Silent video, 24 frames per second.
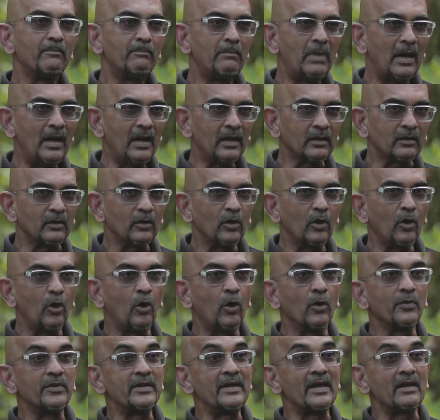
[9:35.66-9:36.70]
But
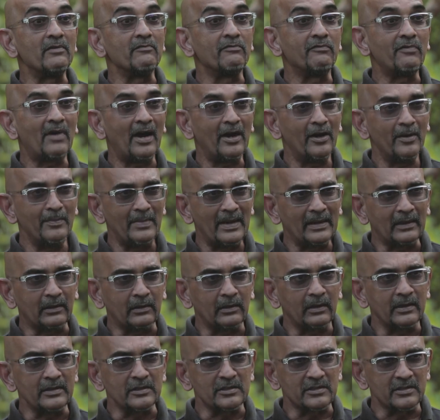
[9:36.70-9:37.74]
on the
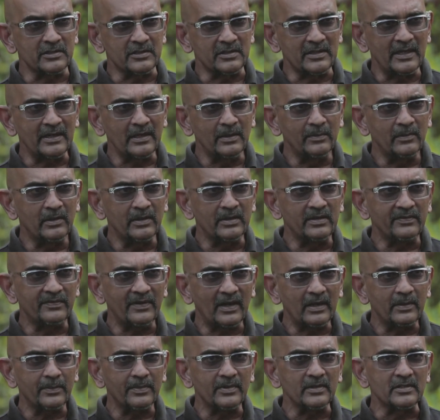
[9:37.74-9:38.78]
environmental and sustainable
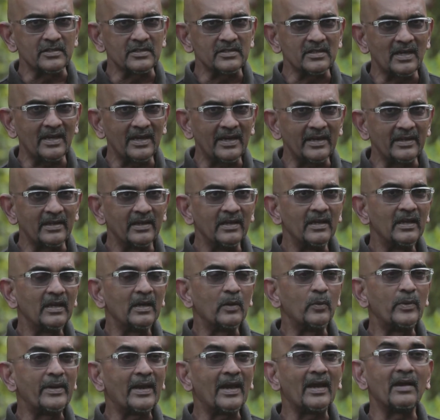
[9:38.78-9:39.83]
development side,
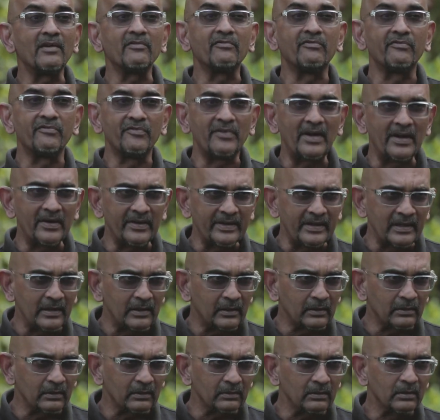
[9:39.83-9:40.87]
we have very
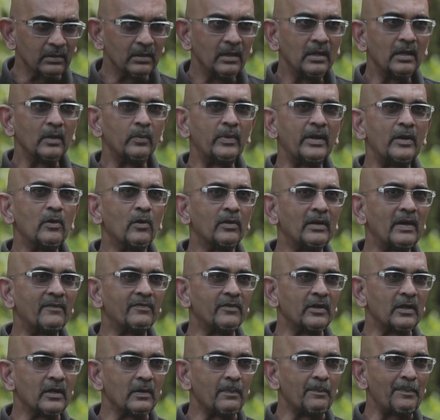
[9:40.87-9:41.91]
little. We don't
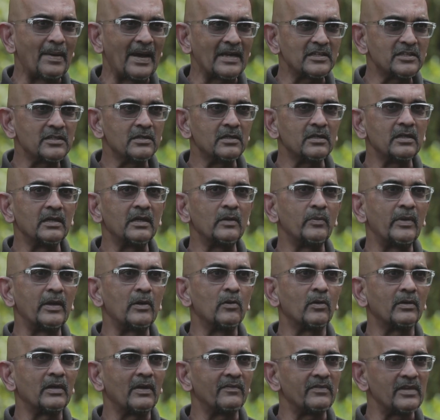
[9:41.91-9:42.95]
have the capacity, we
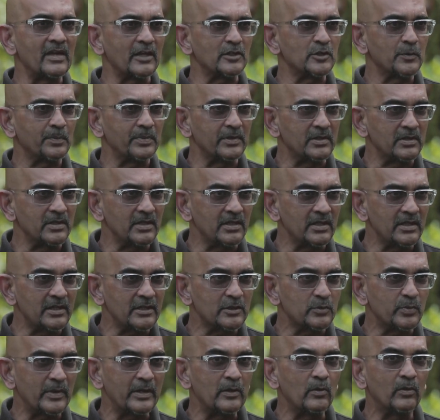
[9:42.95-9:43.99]
don't have the
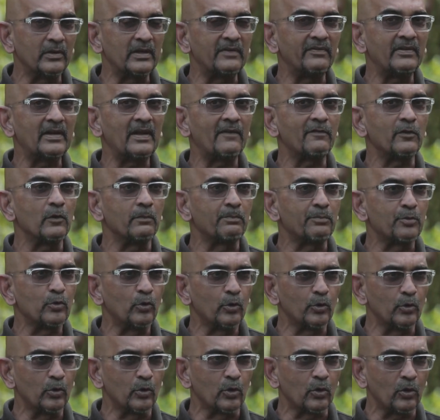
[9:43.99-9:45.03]
expertise, we don't even have the
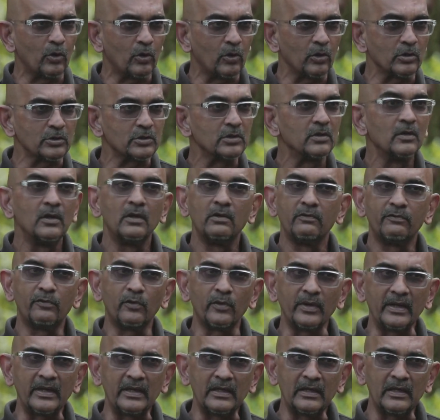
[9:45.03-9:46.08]
protocols
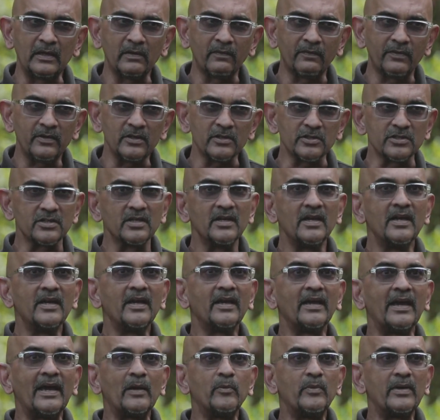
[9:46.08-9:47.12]
for any of this.
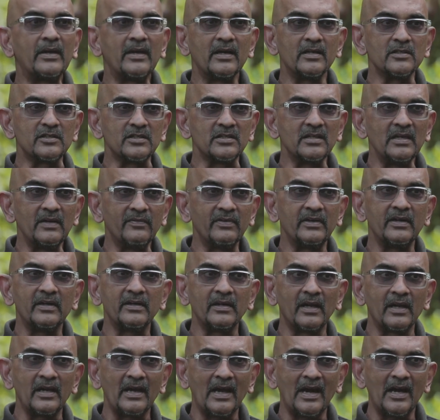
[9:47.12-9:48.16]
And we can see even
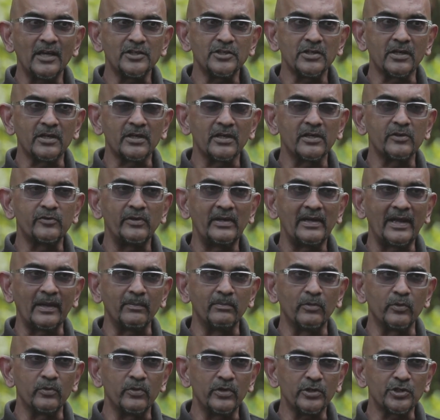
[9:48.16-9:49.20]
in a larger country
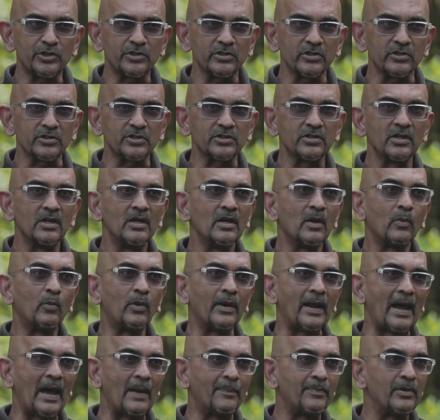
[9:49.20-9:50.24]
like Mauritius,
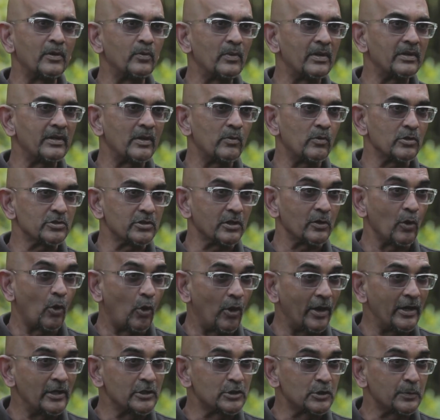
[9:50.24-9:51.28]
what happened when there was an
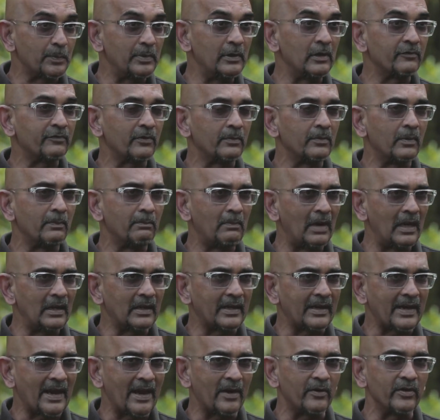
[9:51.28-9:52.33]
oil spill from a
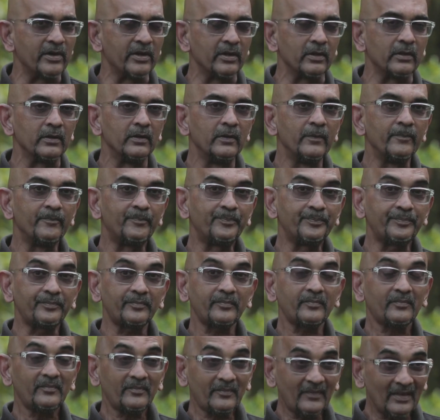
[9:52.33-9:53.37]
bulk carrier.
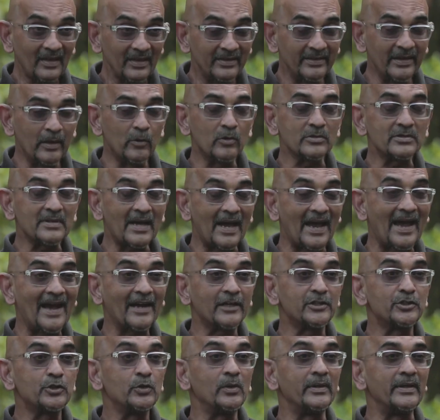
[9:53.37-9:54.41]
There was
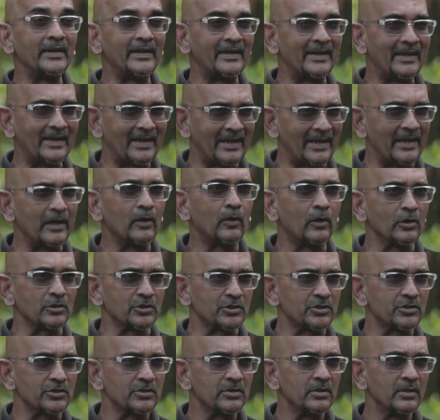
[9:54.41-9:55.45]
actually
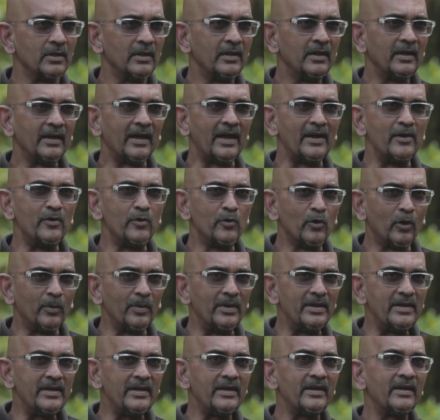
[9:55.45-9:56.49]
chaos. And
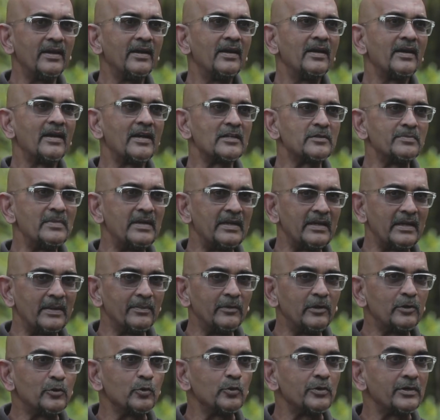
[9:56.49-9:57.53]
nobody has been
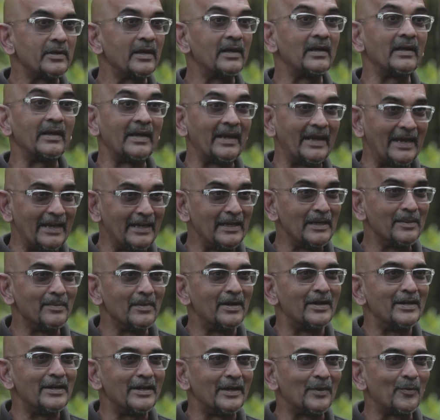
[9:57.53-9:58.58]
able to tell
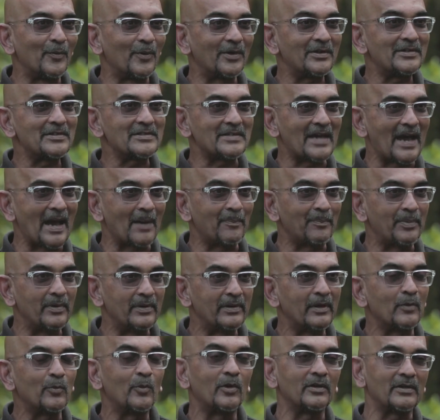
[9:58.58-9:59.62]
anybody what has
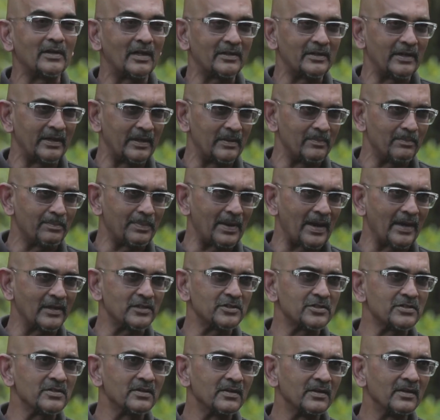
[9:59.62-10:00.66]
happened and what are the
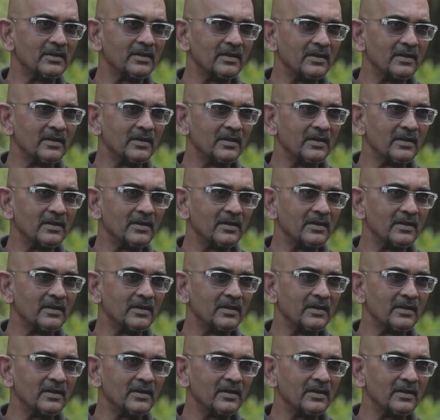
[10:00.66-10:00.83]
impacts.